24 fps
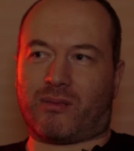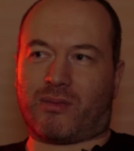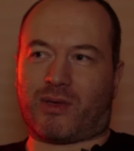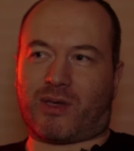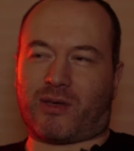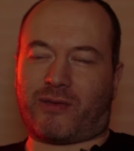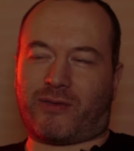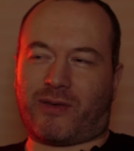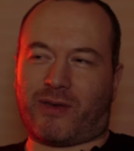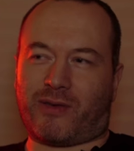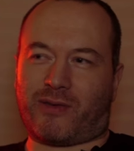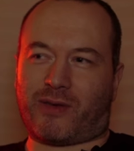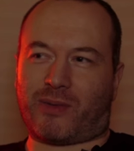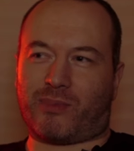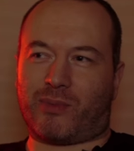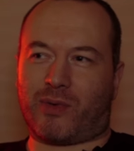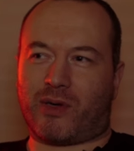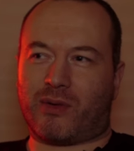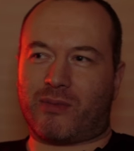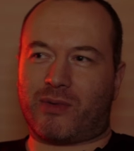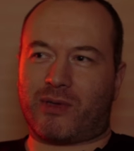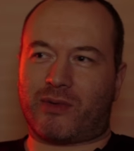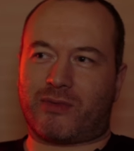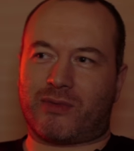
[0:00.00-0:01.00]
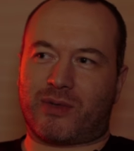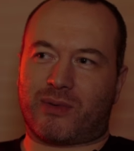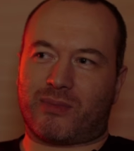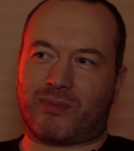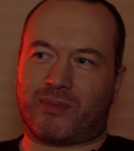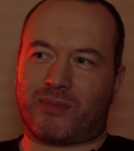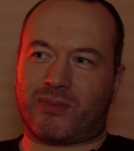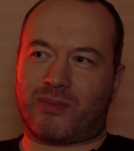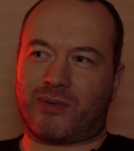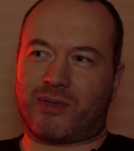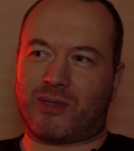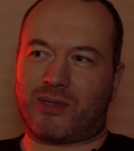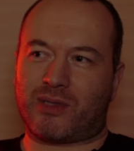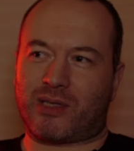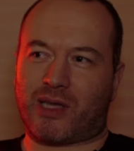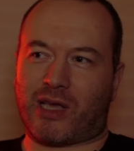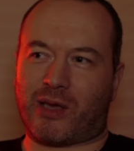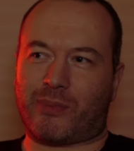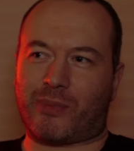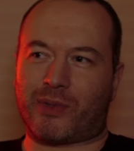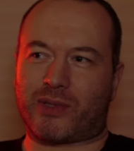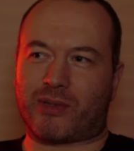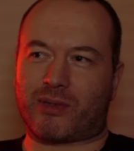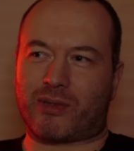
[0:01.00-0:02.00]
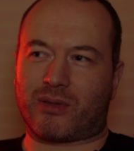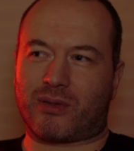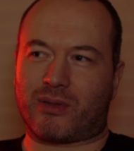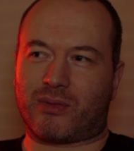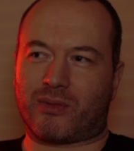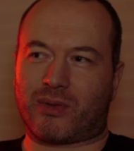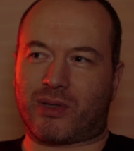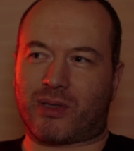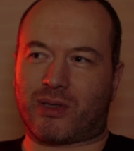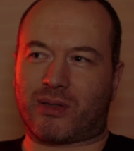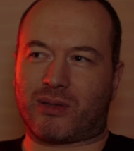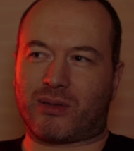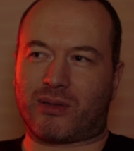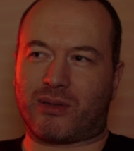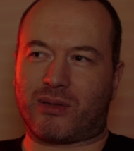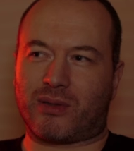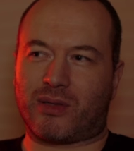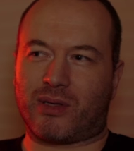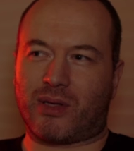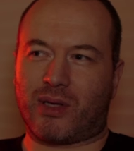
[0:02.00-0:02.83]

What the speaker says: My favourite moment from the episode. Wow.